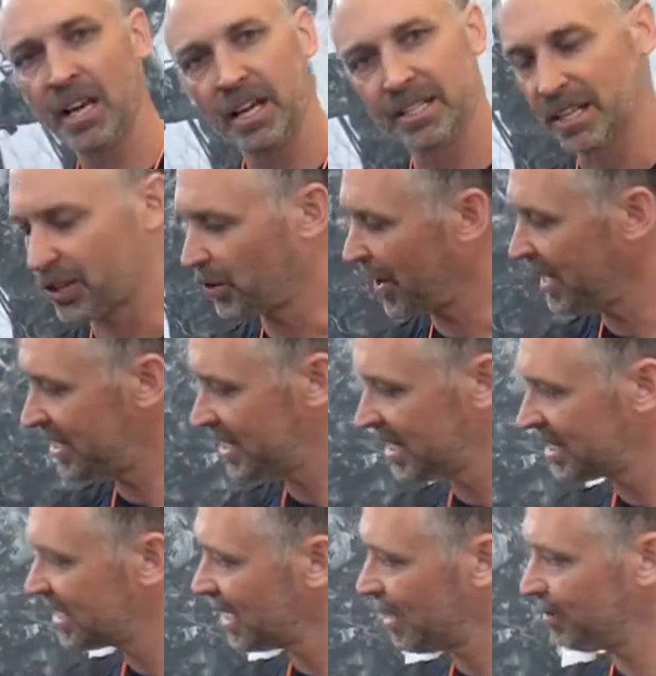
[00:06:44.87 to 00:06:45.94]
It's a great
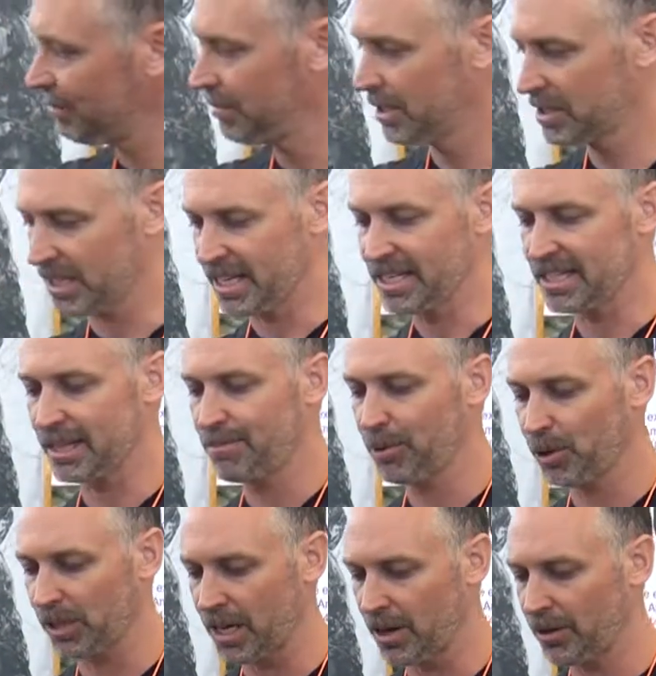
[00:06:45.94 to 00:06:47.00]
system to easily
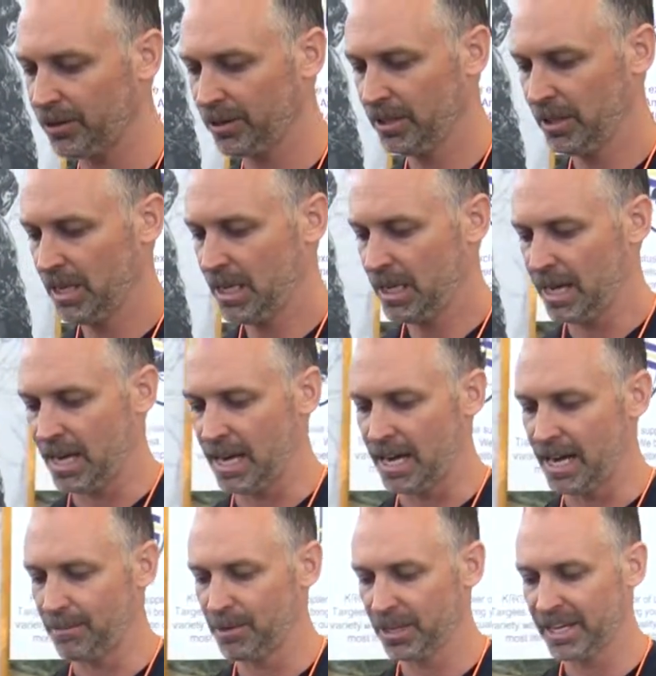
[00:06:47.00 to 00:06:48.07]
pull out.
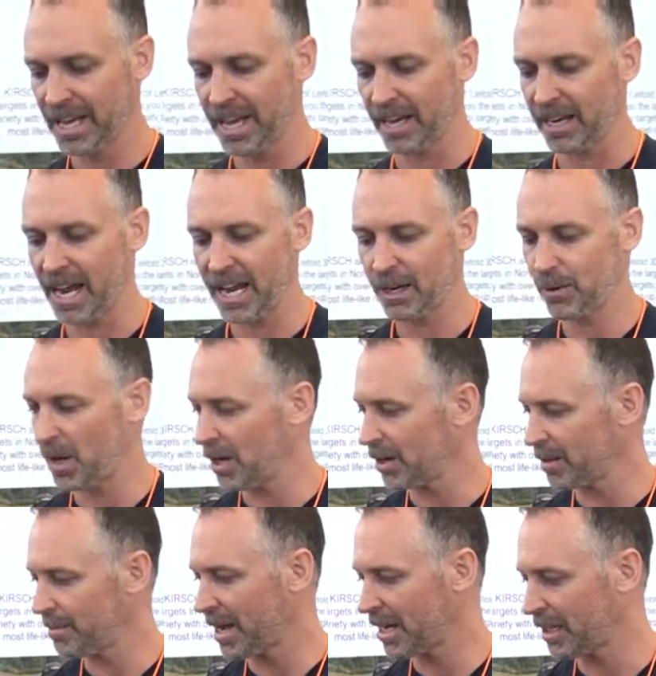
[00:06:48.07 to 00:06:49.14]
Again, high
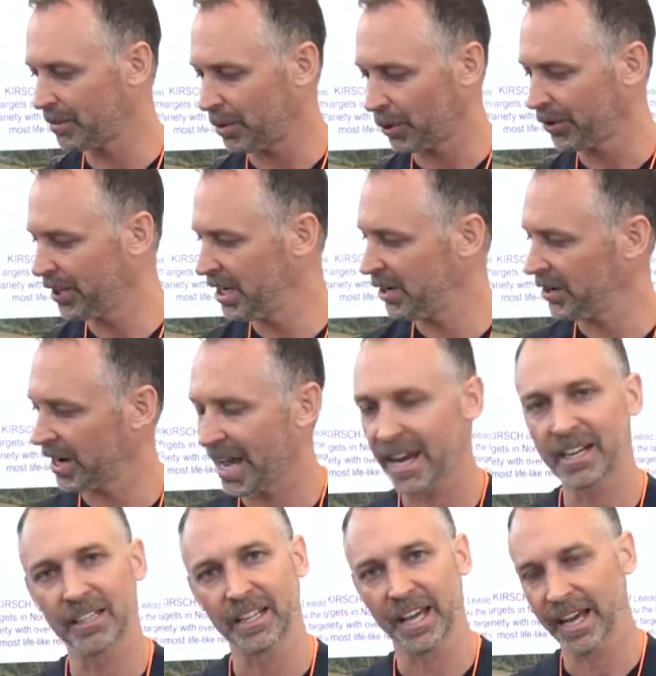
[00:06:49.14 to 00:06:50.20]
quality metal both here
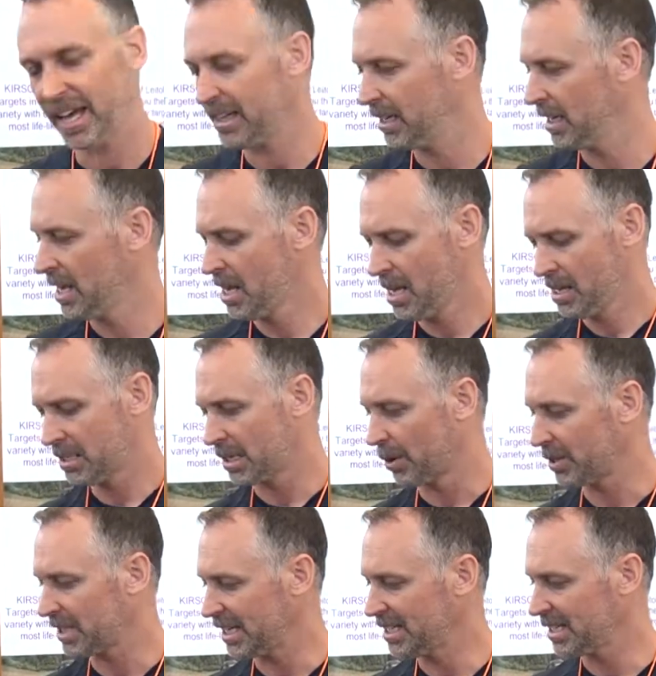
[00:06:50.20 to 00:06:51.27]
and in the head, so
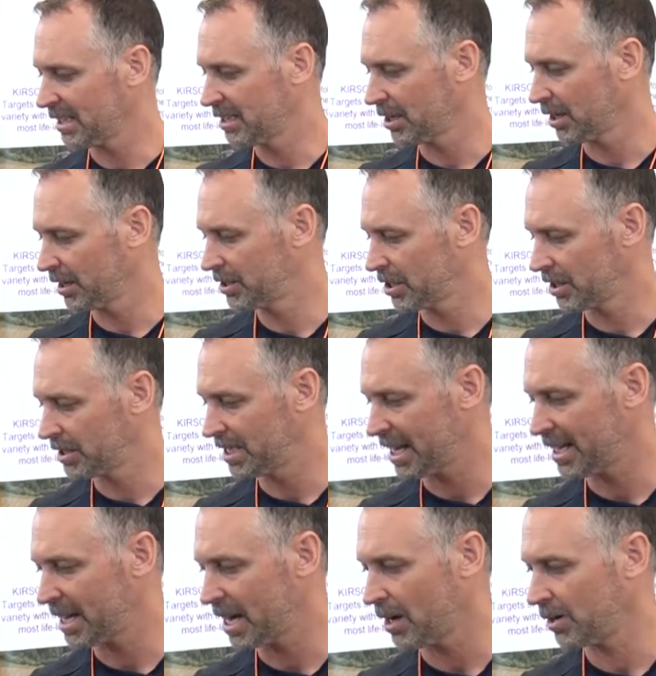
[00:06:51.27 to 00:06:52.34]
it's easy to
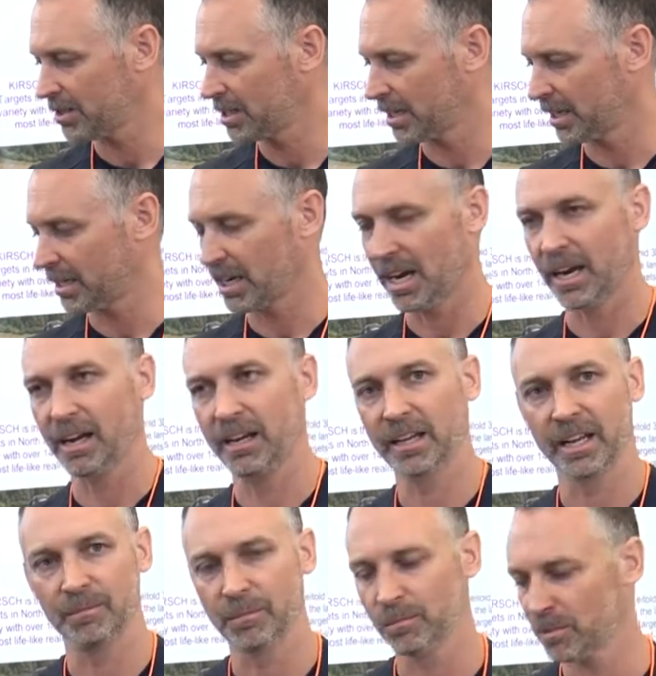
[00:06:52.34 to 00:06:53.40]
take out
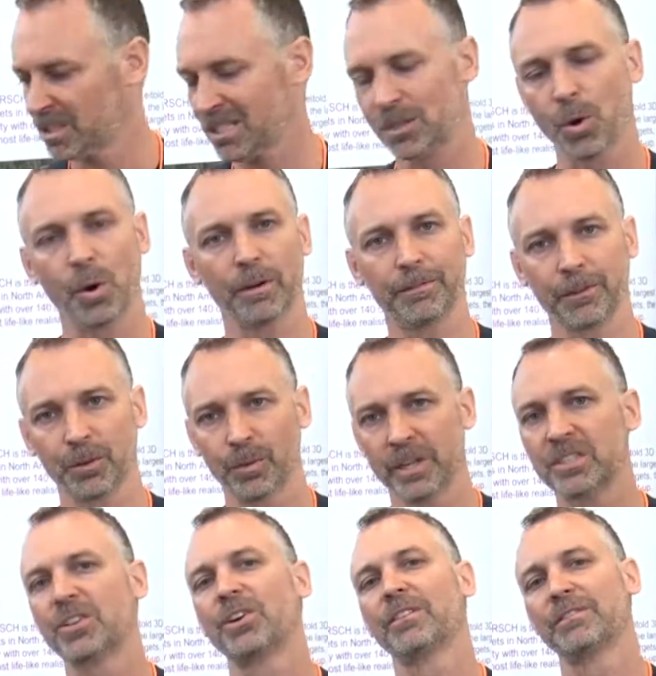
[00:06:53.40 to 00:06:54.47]
and store for the
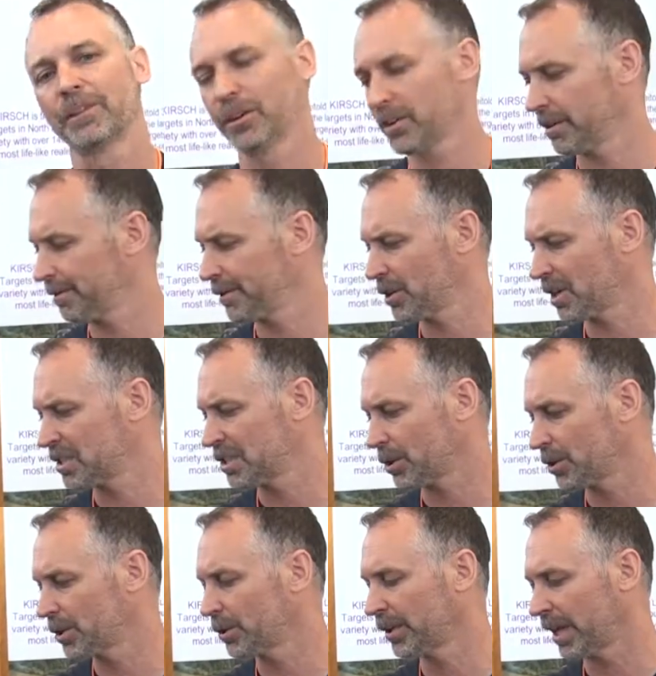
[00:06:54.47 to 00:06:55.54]
winter if you're going to so
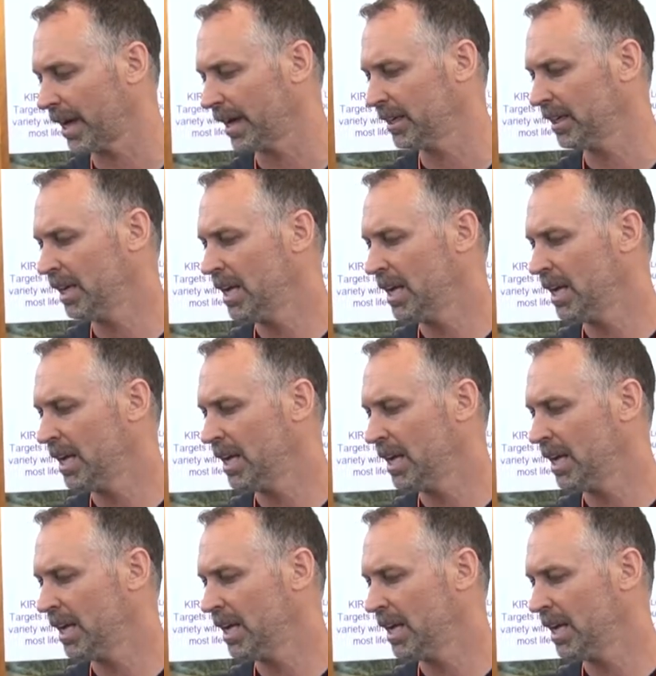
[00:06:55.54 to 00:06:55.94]
do that.